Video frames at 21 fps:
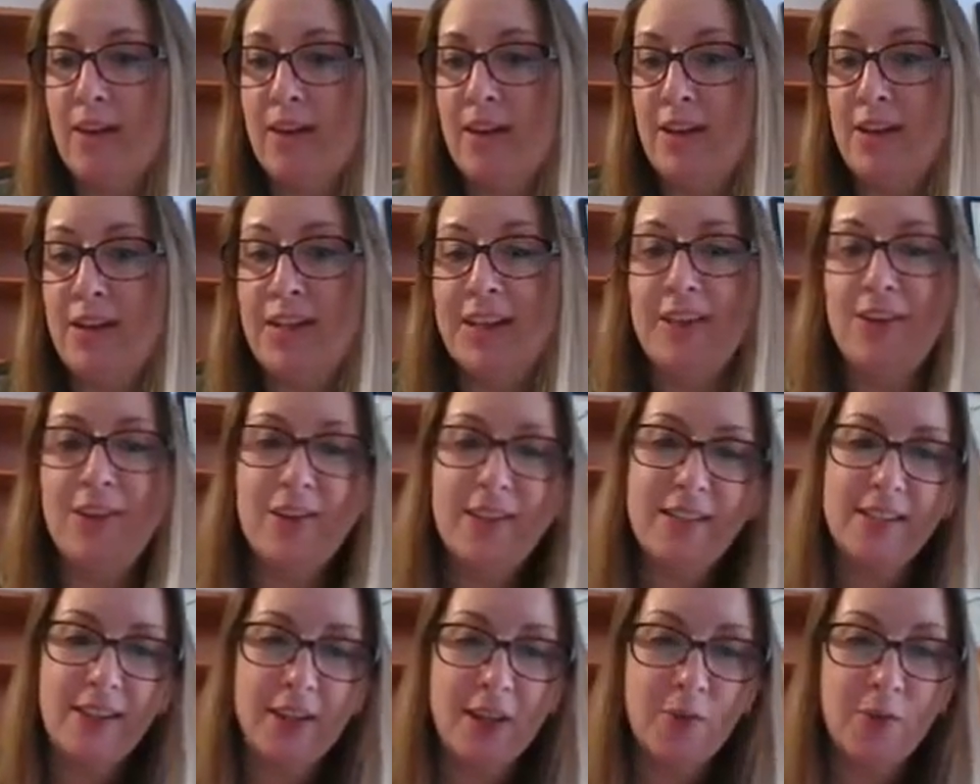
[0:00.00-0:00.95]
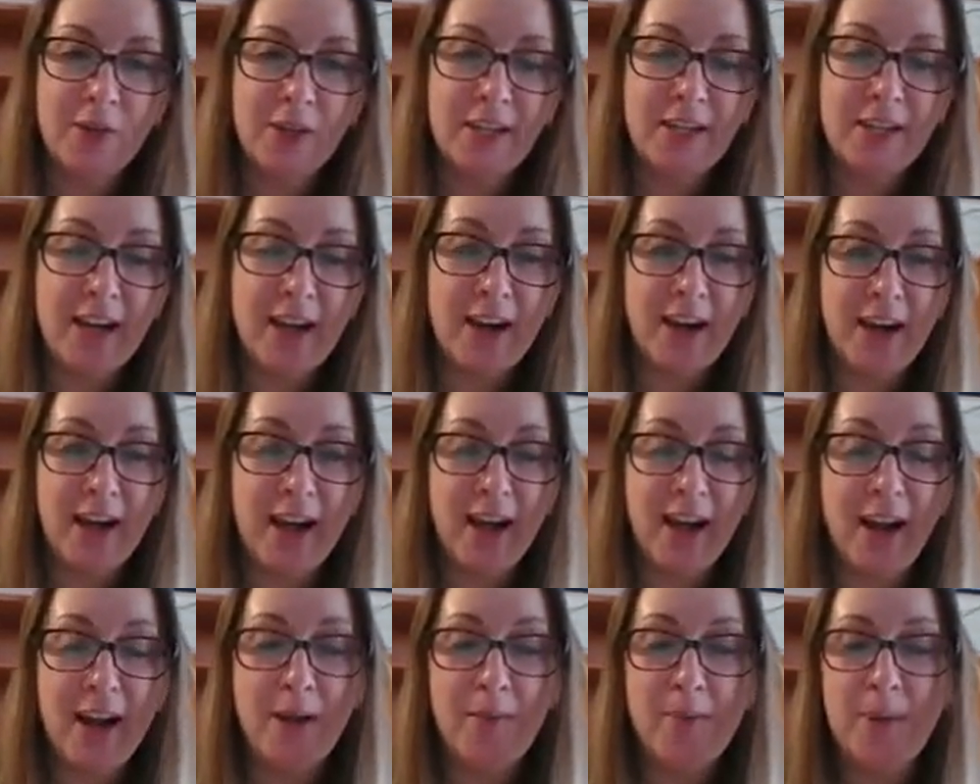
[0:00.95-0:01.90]
Yeah, can you guys tell I'm really tired? I
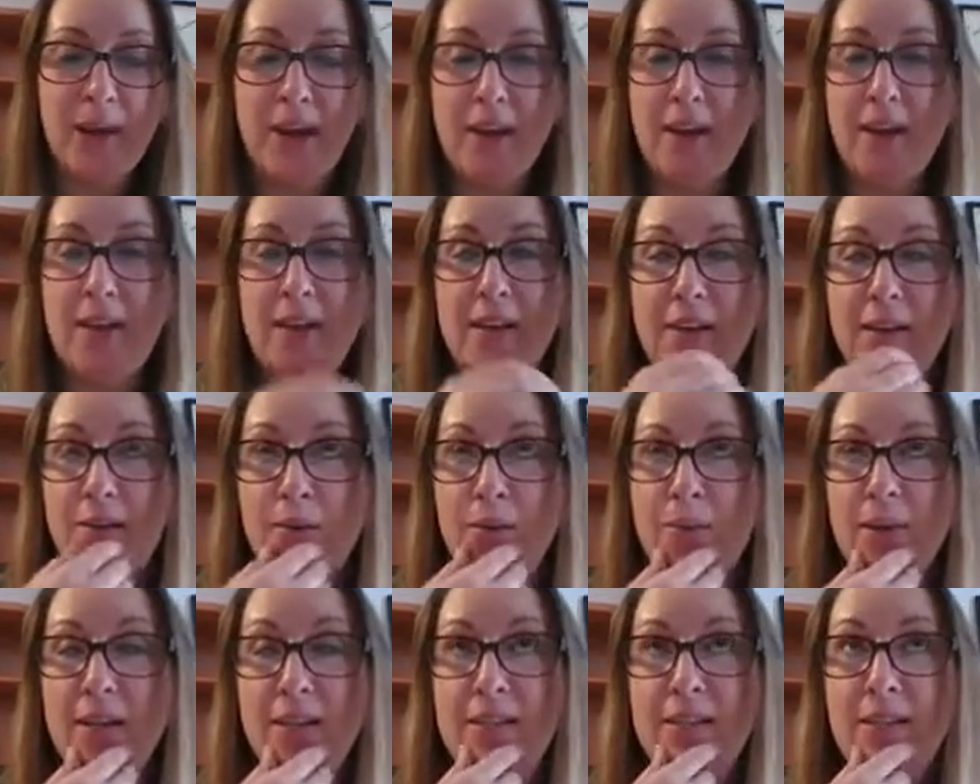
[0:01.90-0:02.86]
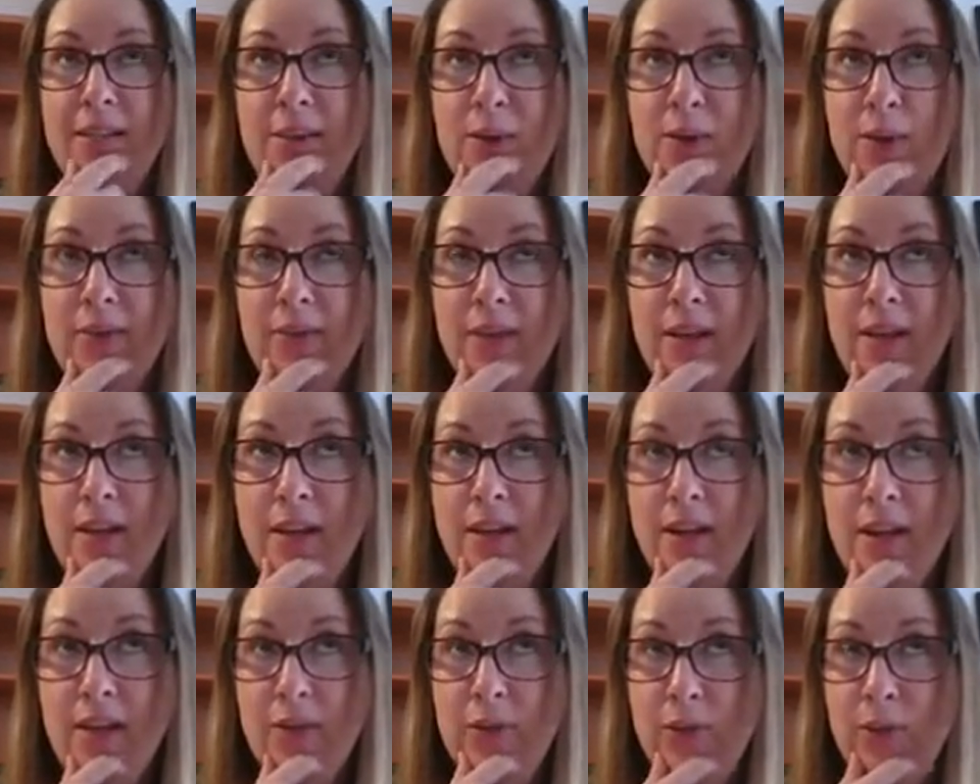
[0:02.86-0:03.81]
got up at what is the equivalent
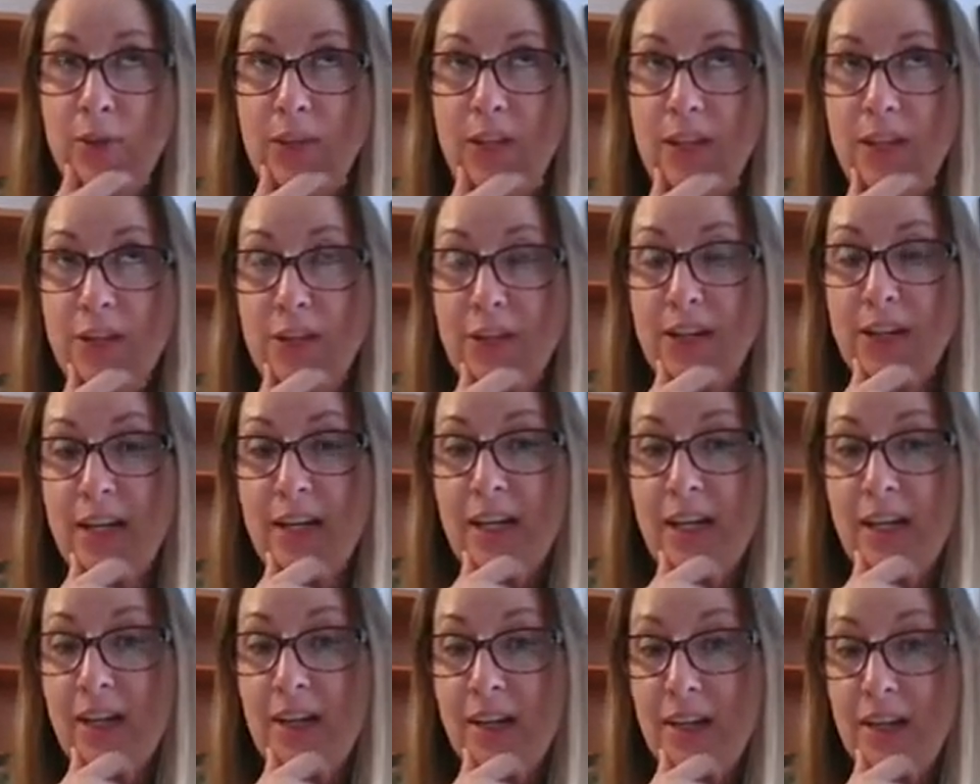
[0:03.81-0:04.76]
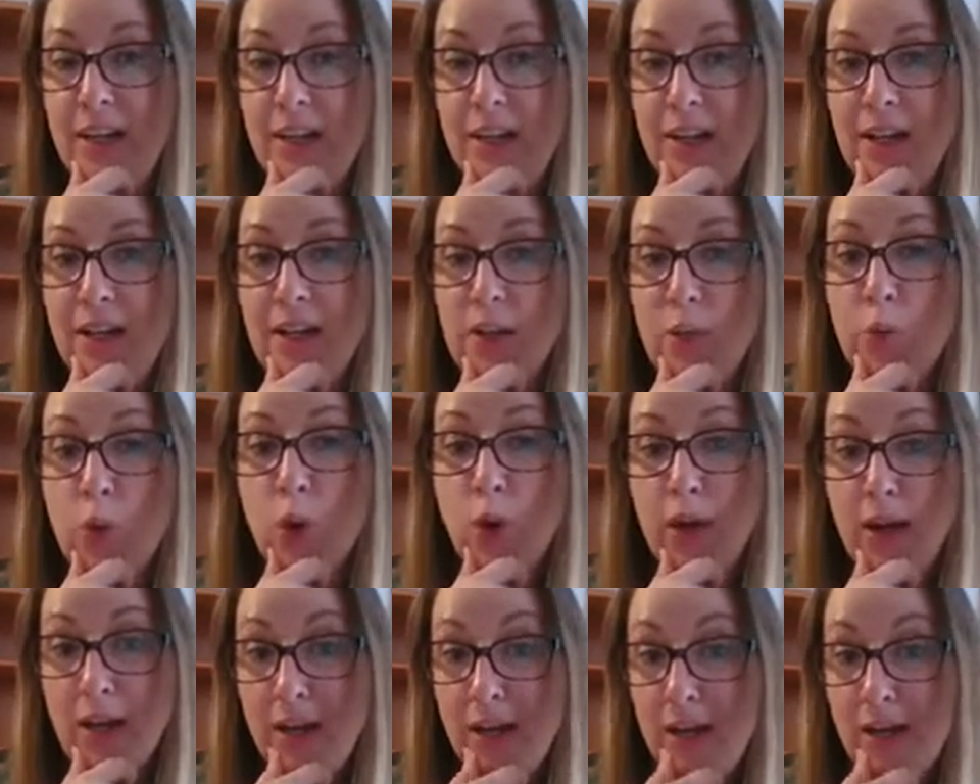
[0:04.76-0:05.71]
of 3:30 in the
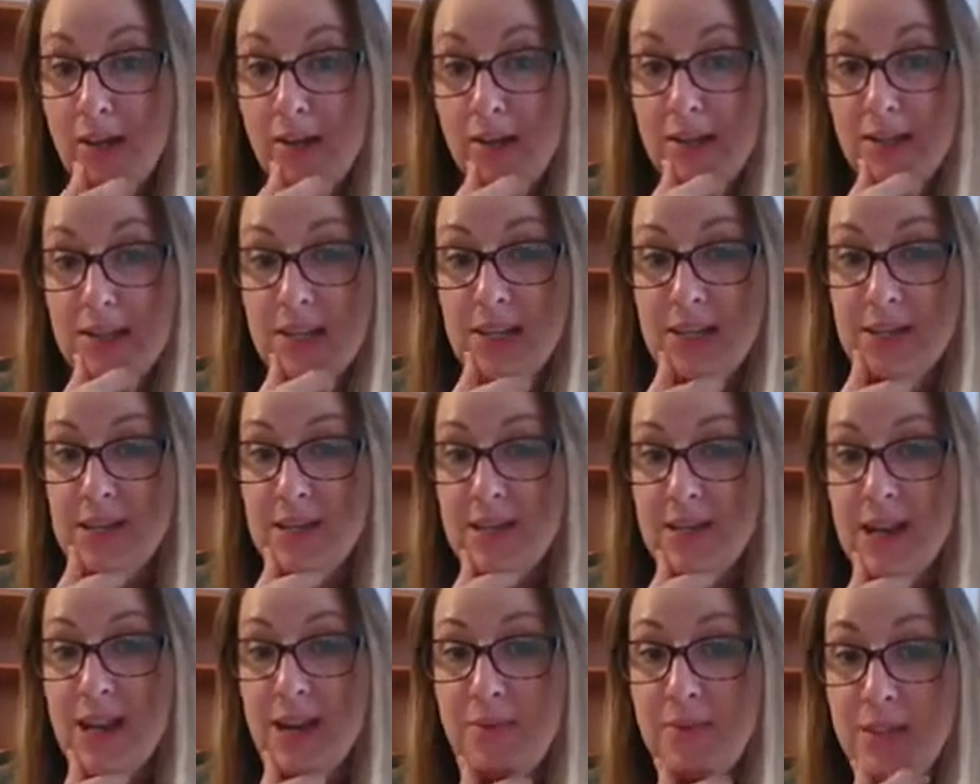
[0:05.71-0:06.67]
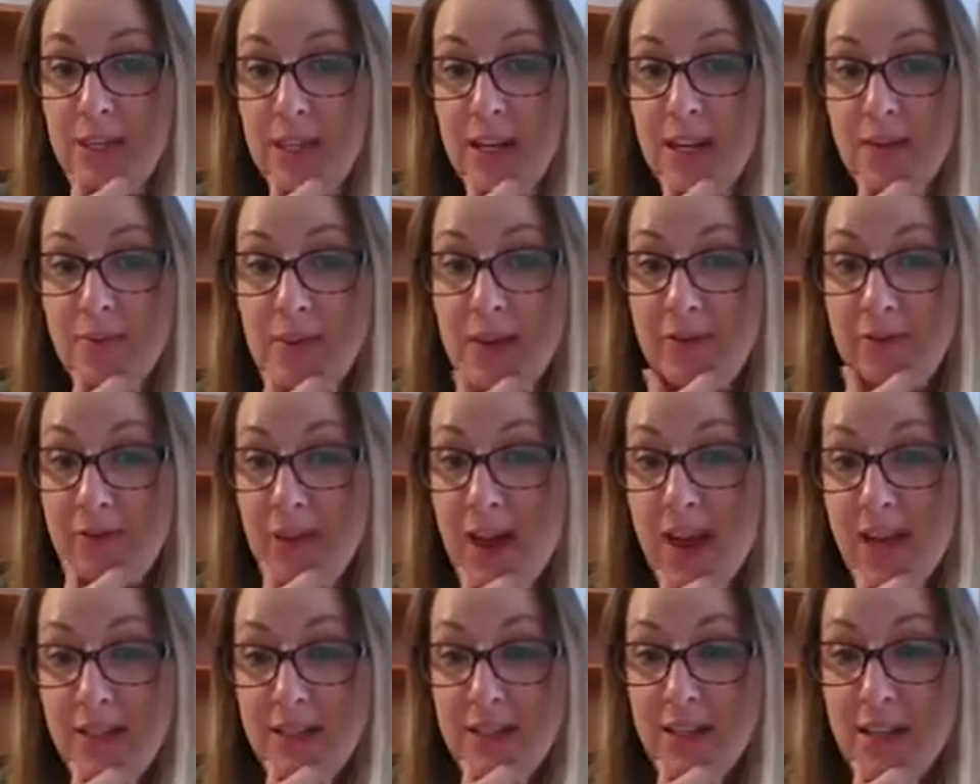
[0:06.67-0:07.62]
morning Texas time to get on my
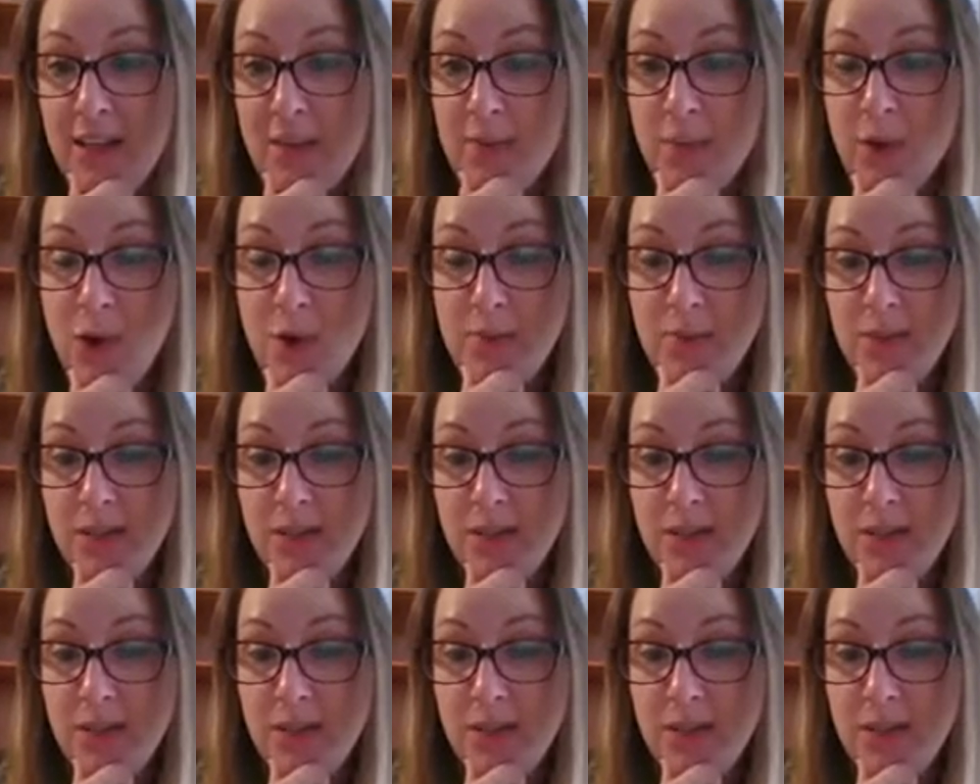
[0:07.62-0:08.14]
flight to come home.